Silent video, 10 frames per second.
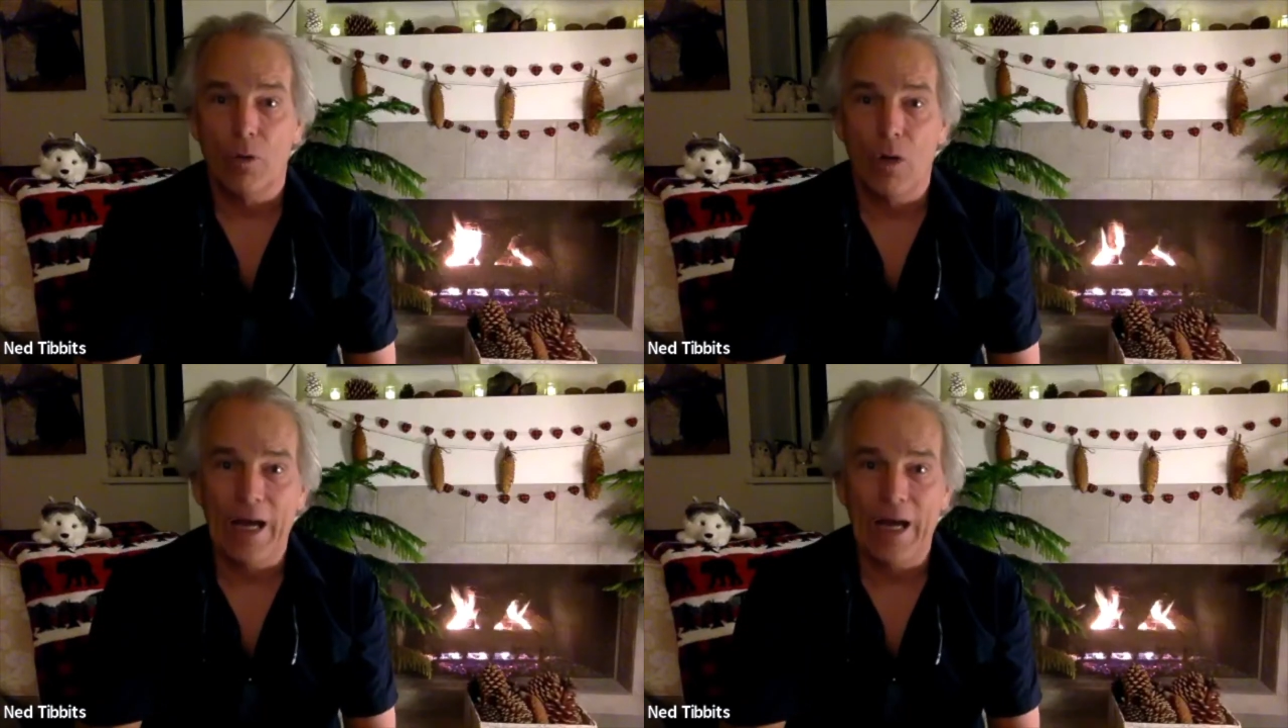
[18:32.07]

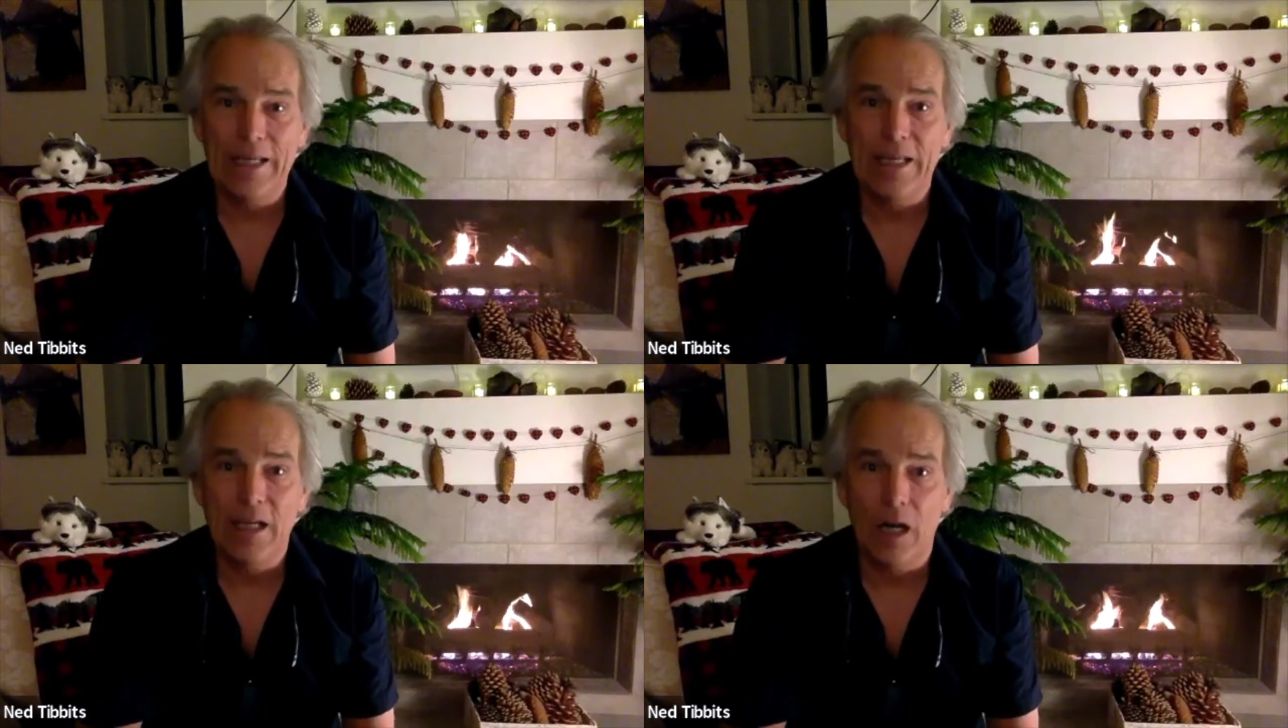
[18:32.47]

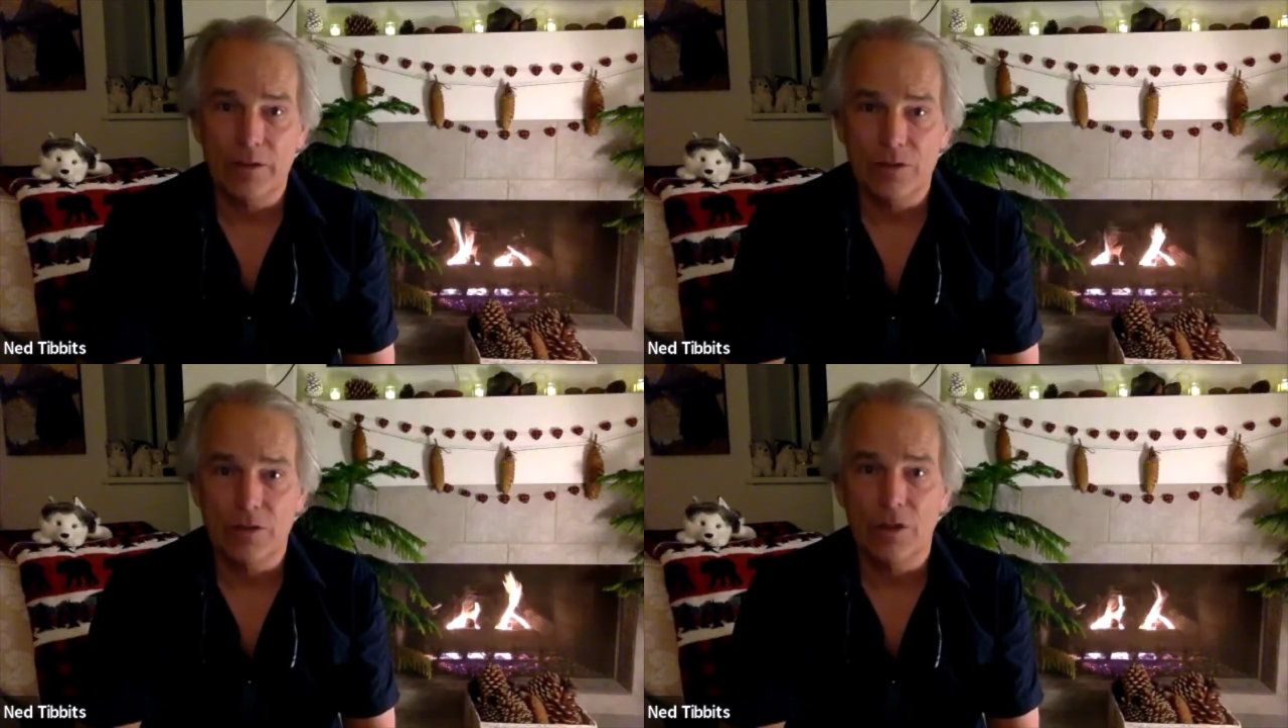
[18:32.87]
hiking on
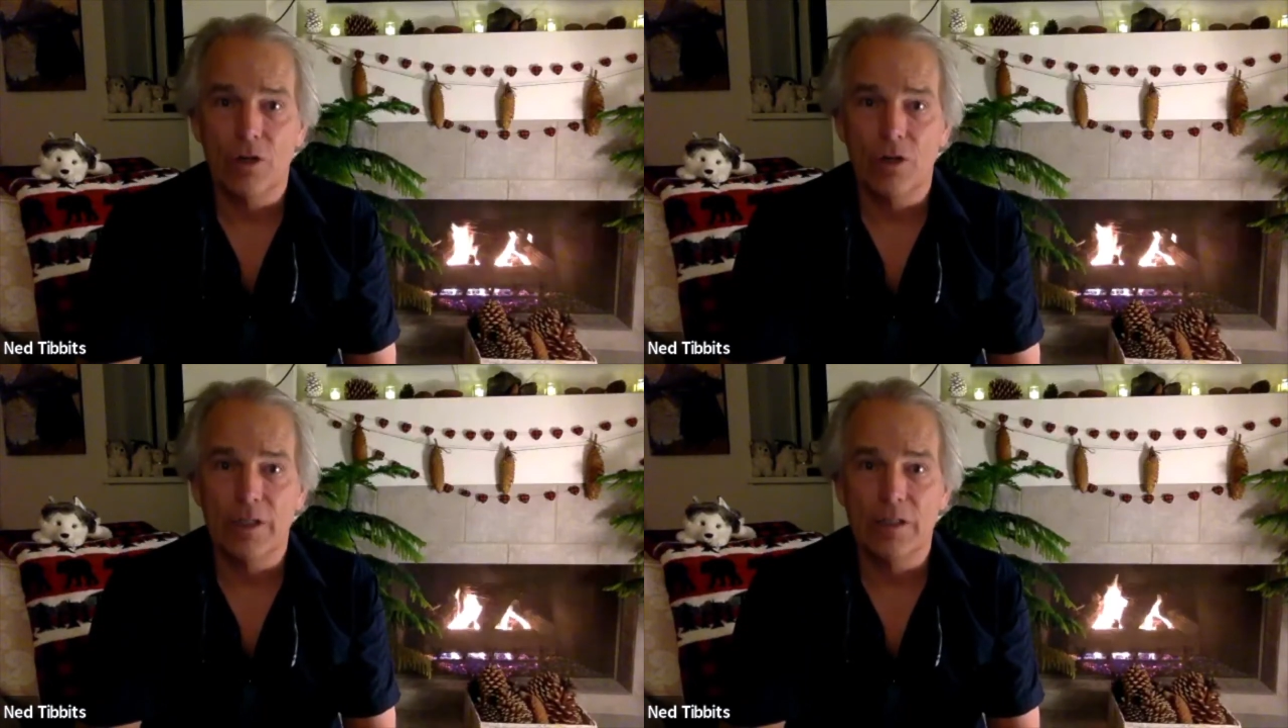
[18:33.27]

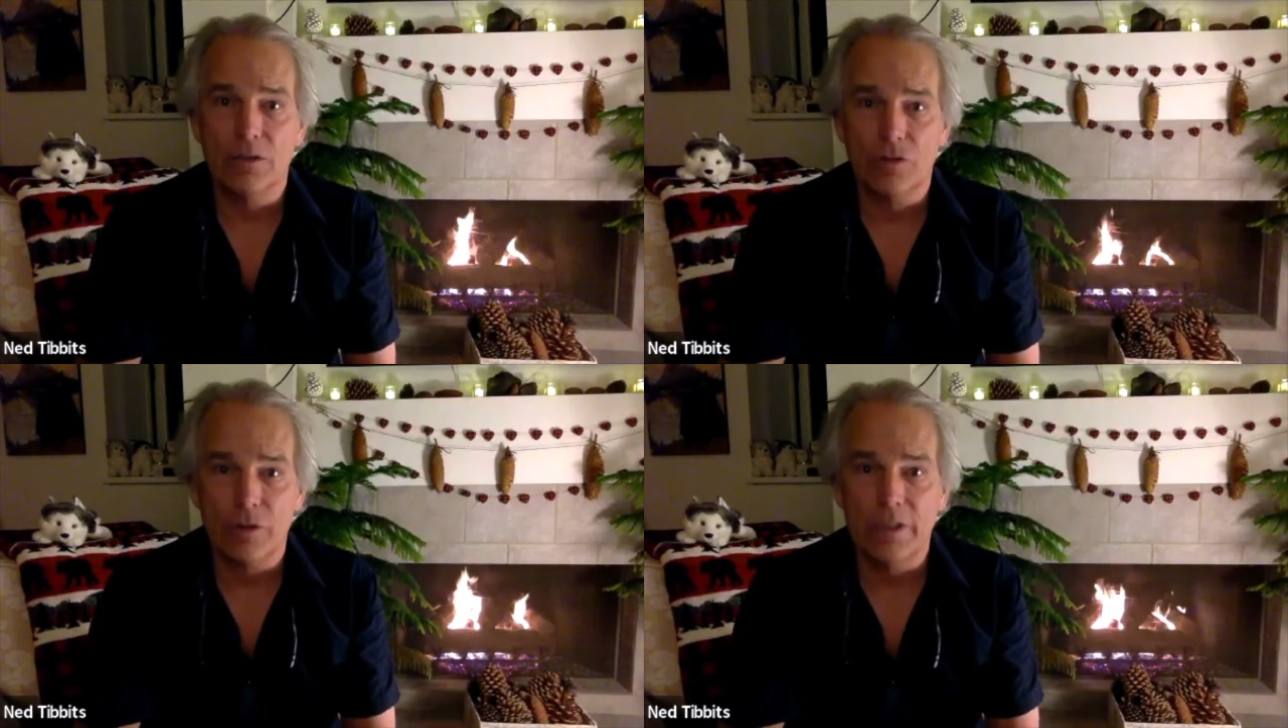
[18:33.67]
snow in
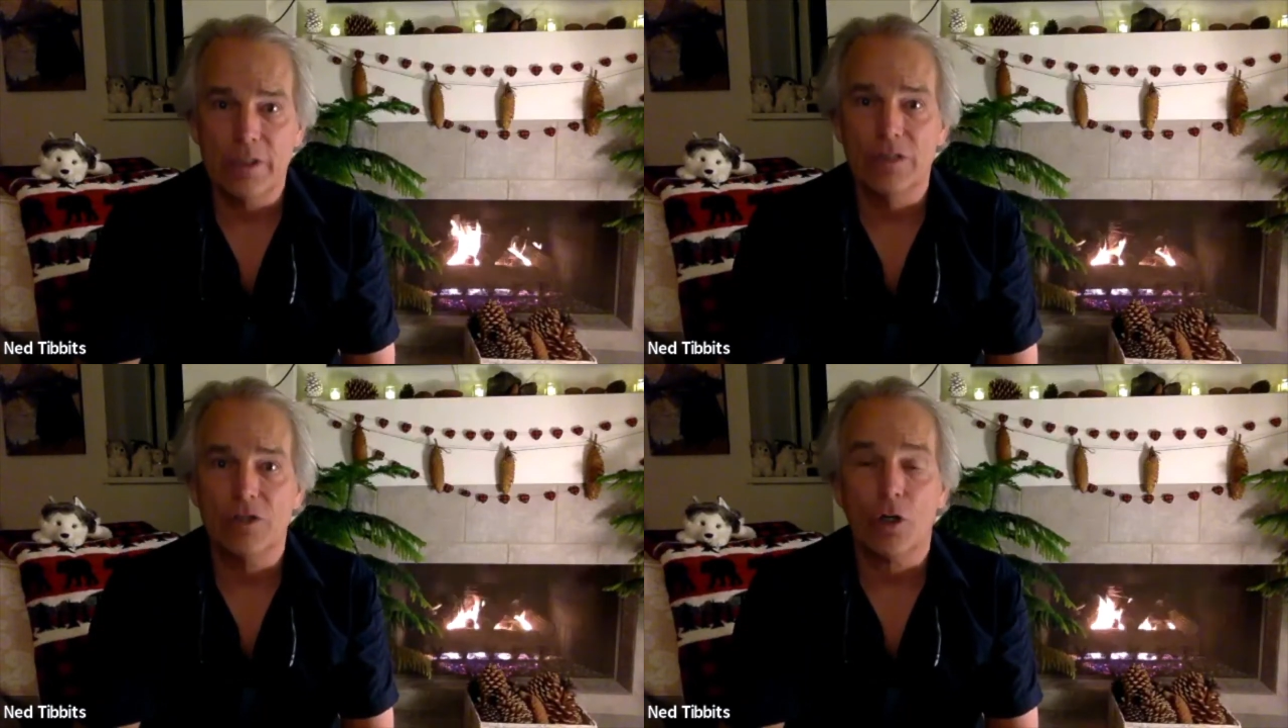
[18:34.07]

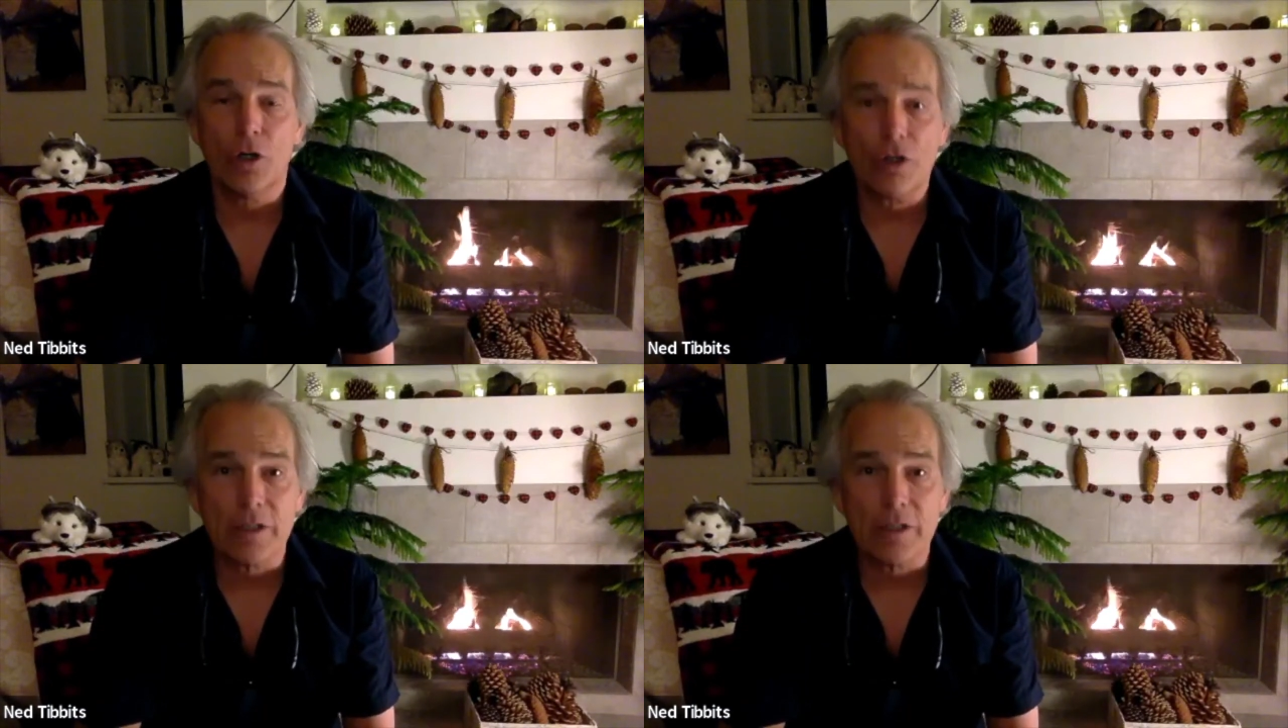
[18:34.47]
trees
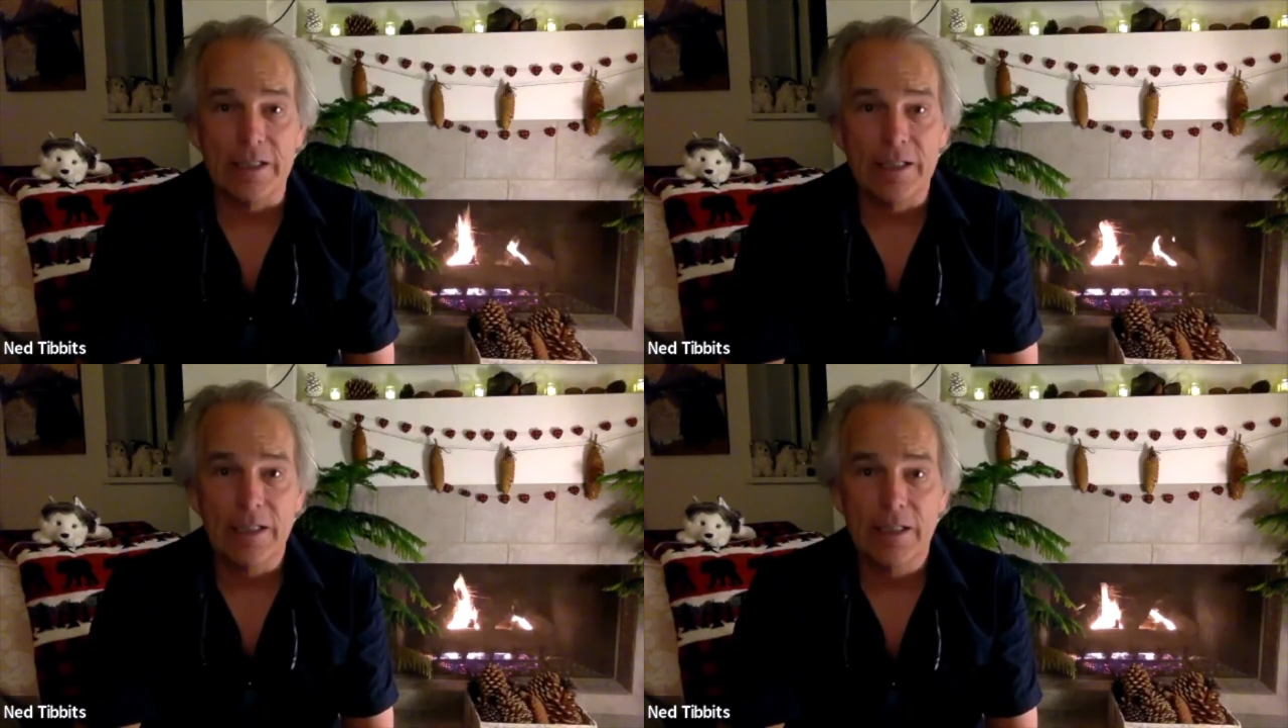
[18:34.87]

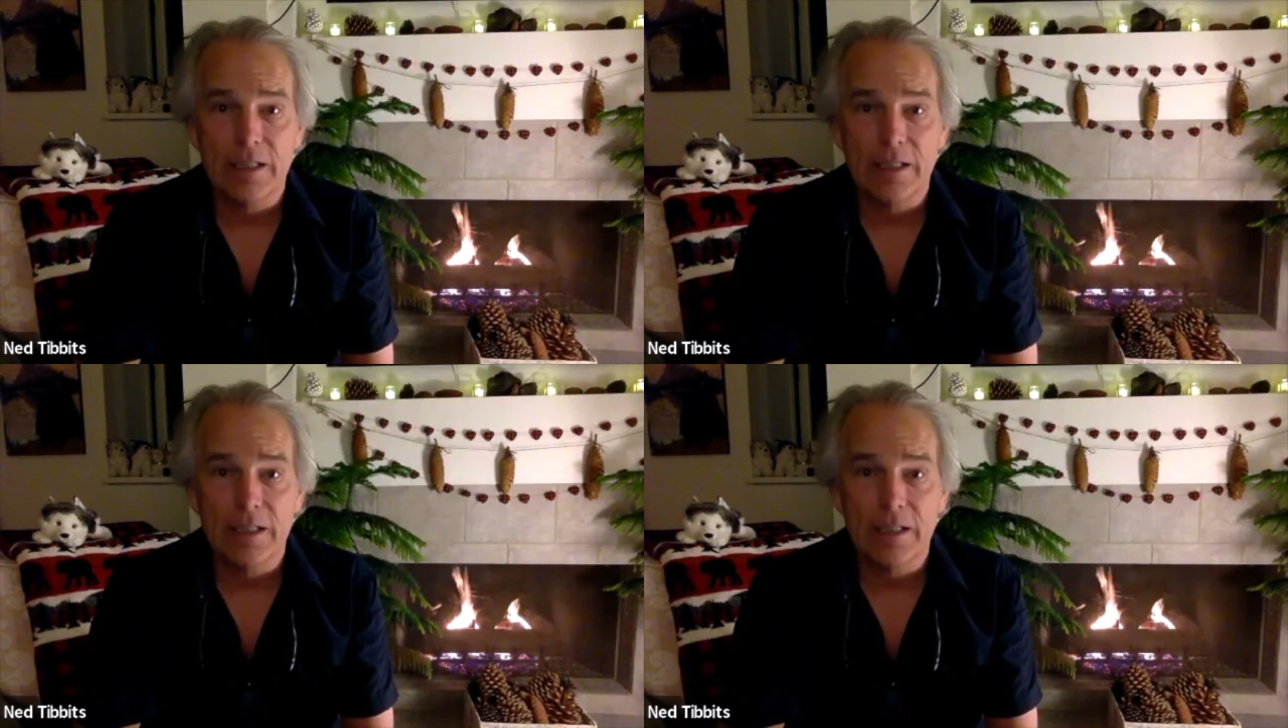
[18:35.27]
early,